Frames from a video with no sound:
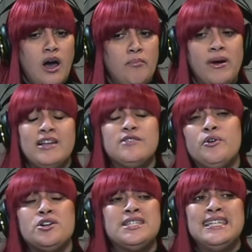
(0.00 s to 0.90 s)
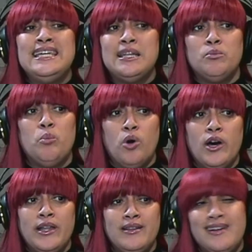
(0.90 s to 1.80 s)
But as far as need and
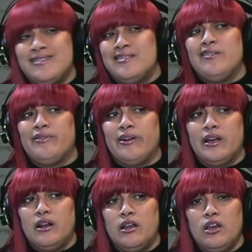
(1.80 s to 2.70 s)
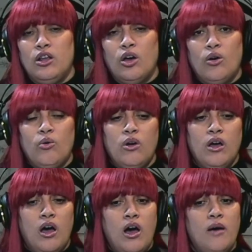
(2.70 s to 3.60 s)
want, that's different. You know,
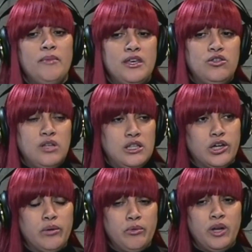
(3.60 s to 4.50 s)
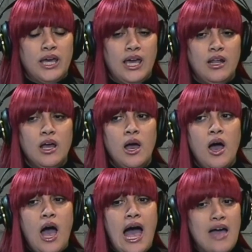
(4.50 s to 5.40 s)
and you need to communicate.
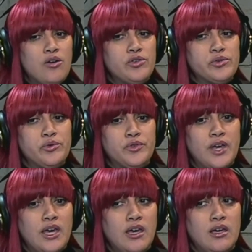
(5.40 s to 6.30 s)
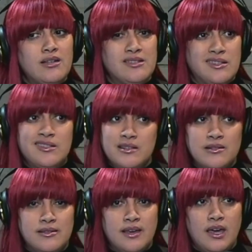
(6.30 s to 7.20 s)
I also say
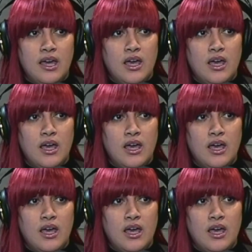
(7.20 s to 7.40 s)
consistency.